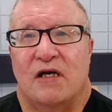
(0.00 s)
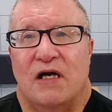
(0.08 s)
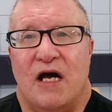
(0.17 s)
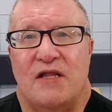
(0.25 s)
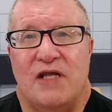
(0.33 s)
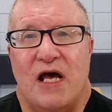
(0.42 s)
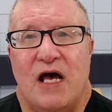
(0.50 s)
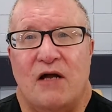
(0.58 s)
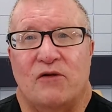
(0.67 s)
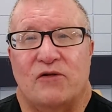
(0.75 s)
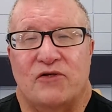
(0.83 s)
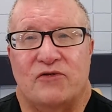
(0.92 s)
and
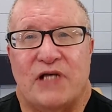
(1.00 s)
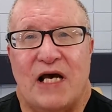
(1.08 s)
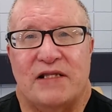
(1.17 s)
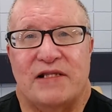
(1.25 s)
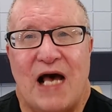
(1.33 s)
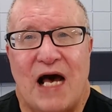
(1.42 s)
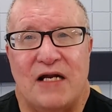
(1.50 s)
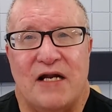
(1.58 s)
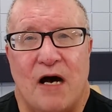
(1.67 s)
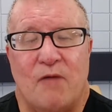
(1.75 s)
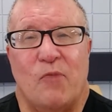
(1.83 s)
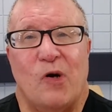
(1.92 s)
then you take that
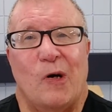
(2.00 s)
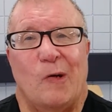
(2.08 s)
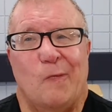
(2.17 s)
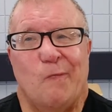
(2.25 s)
number